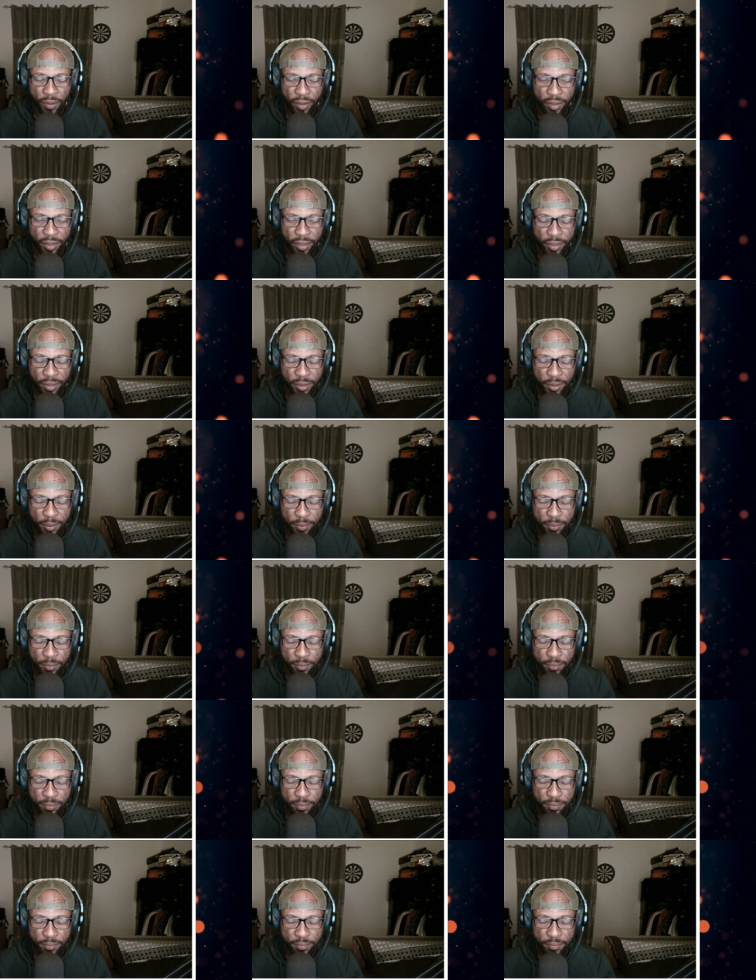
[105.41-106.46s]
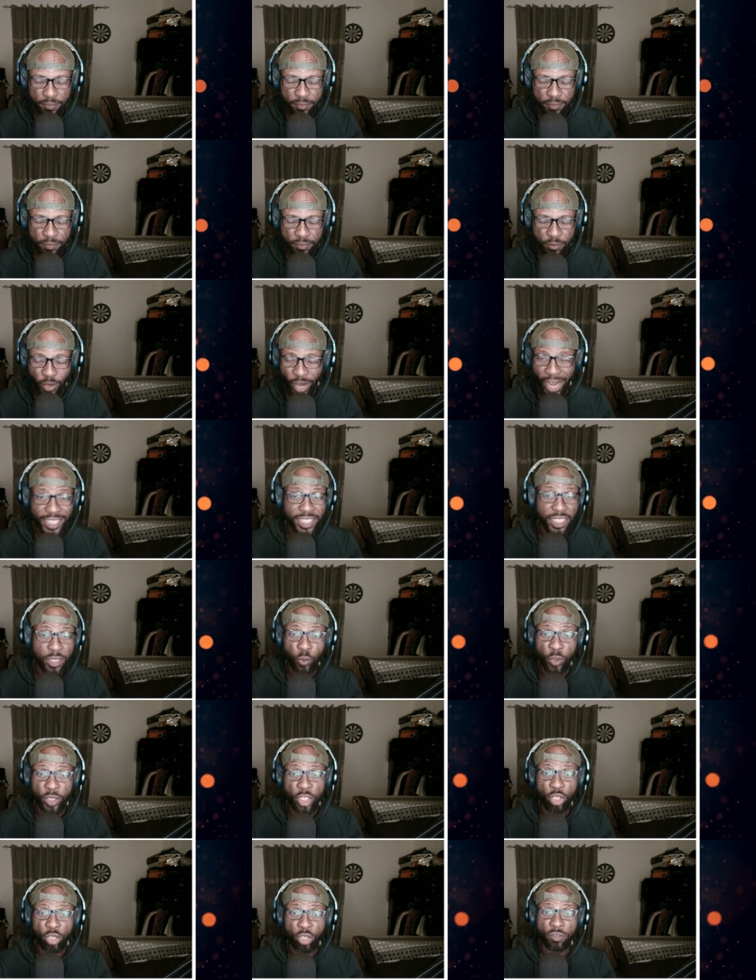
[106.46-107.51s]
um reaction
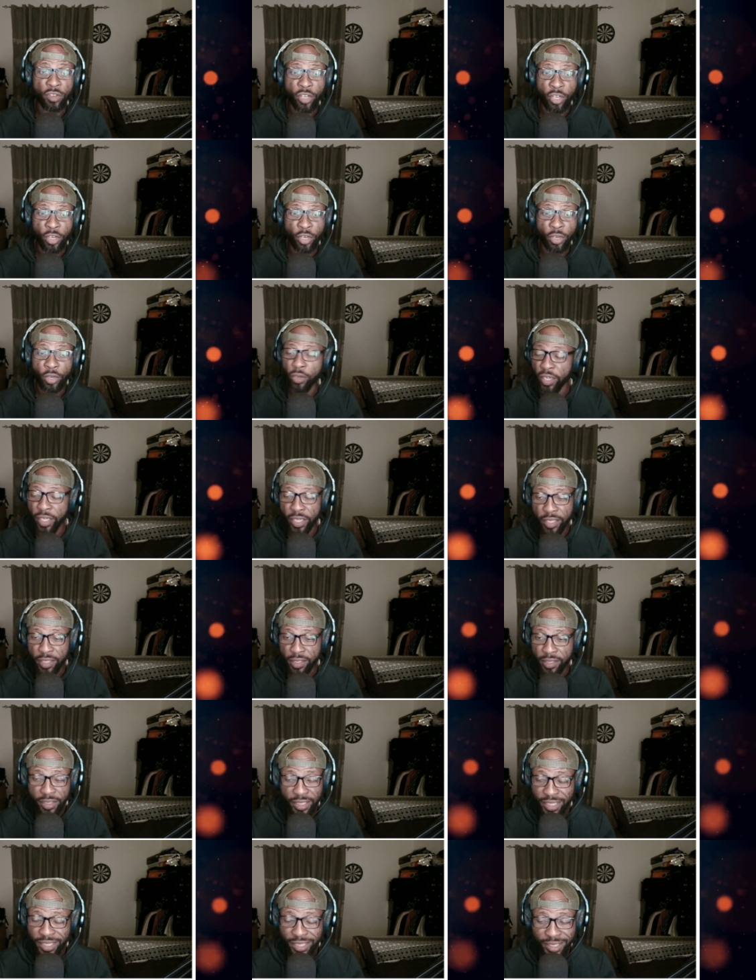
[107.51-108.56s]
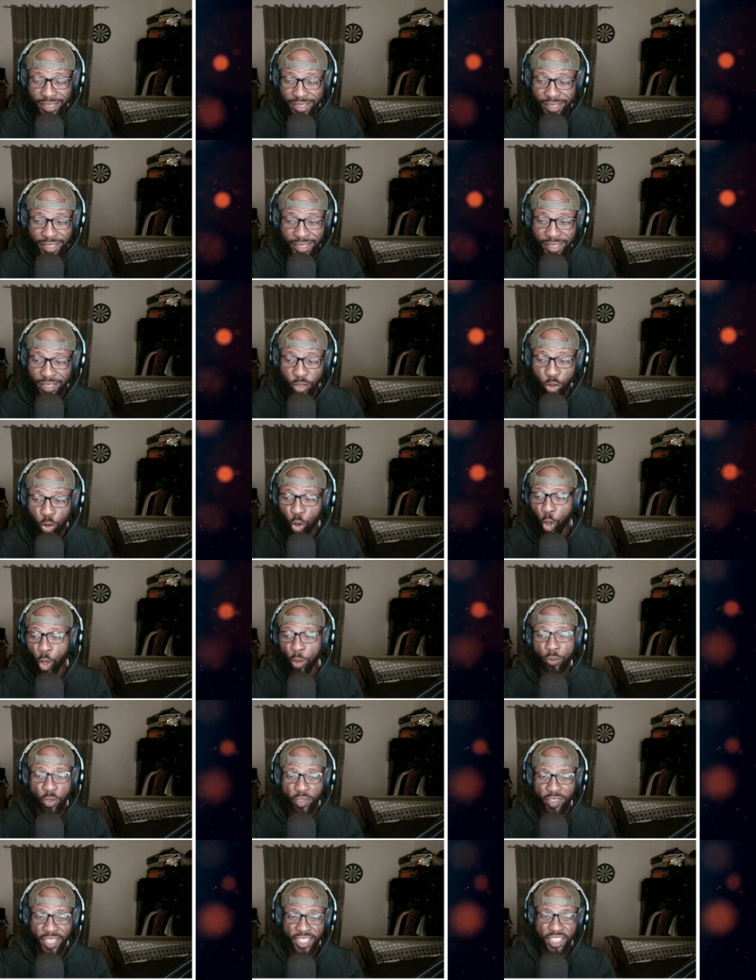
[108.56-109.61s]
we did of her it is it is it is so
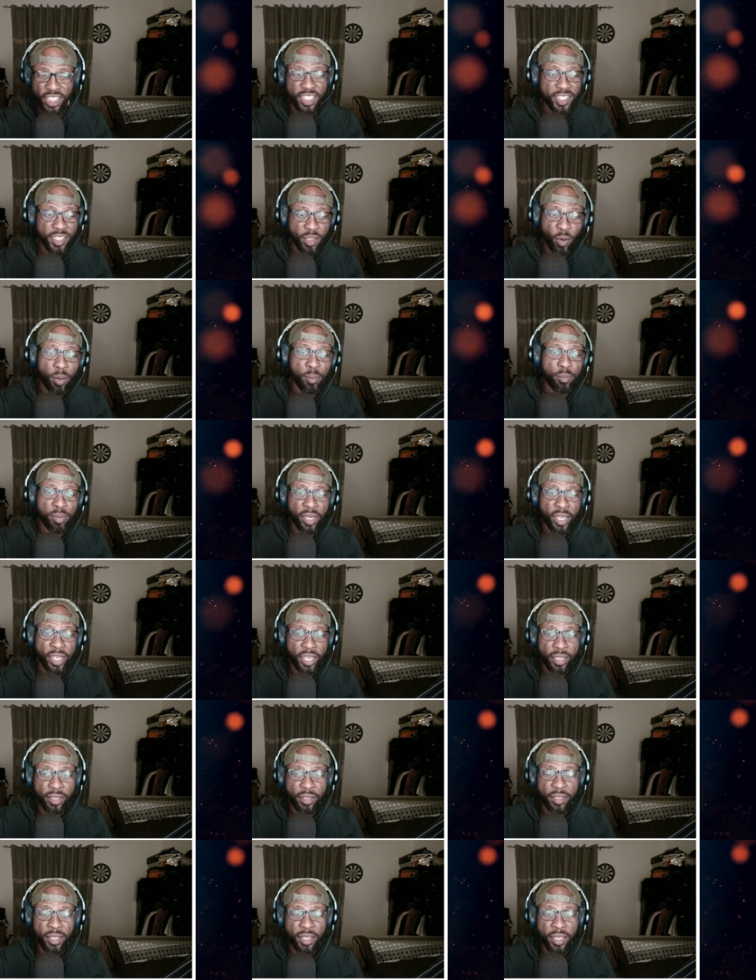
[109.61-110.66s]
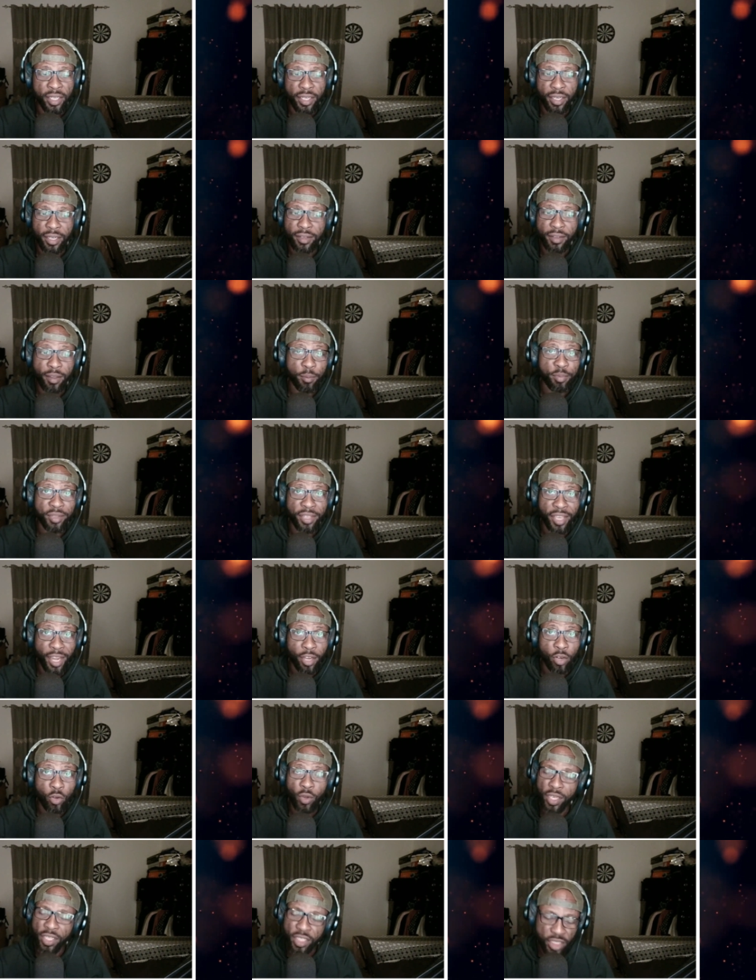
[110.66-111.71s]
obvious that she's the one playing uh, the
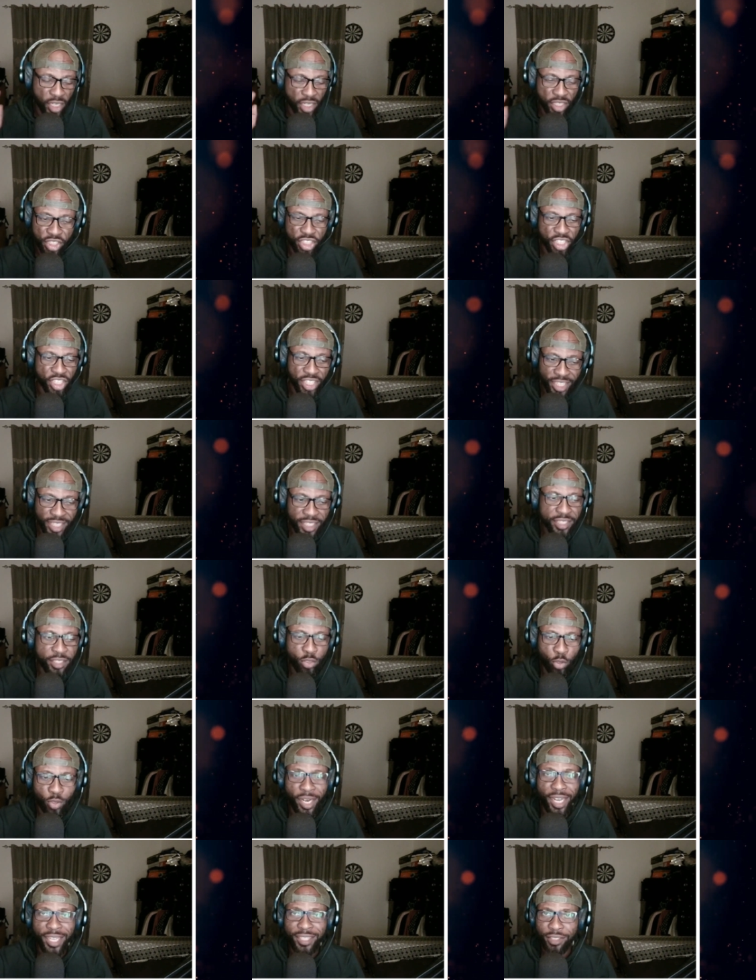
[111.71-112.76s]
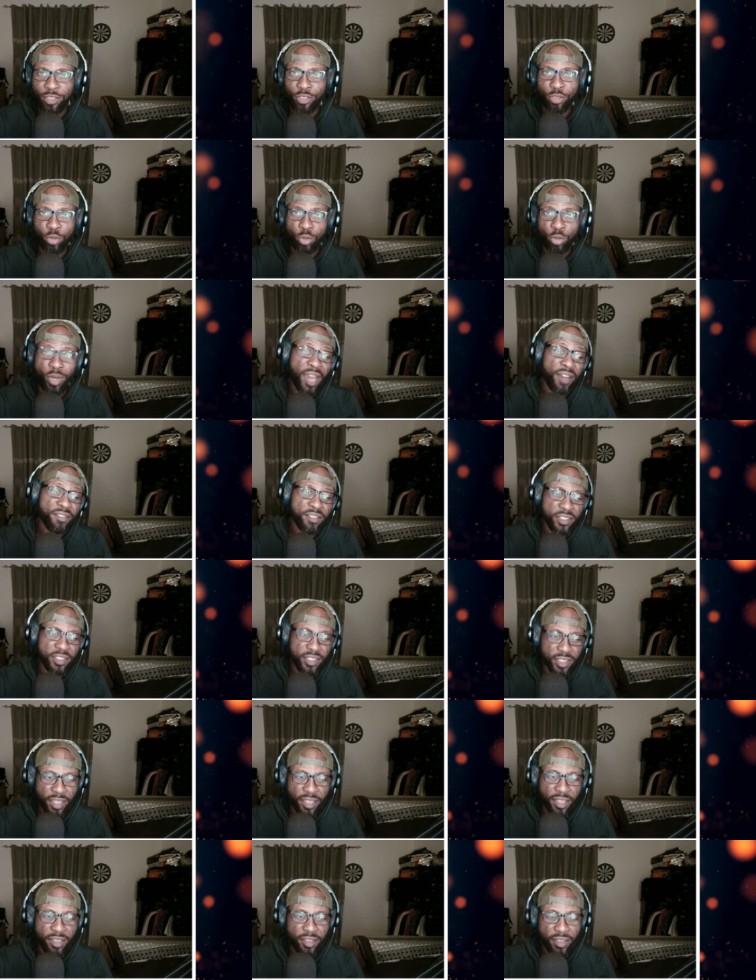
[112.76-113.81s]
piano and and she is good at it too i have to
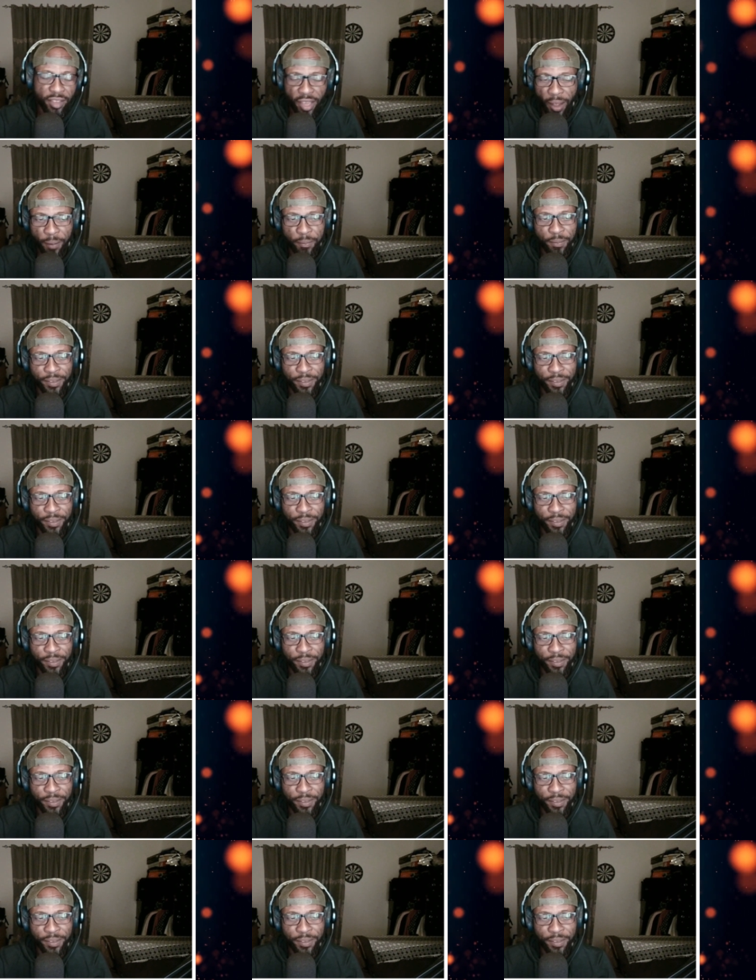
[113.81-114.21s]
say yeah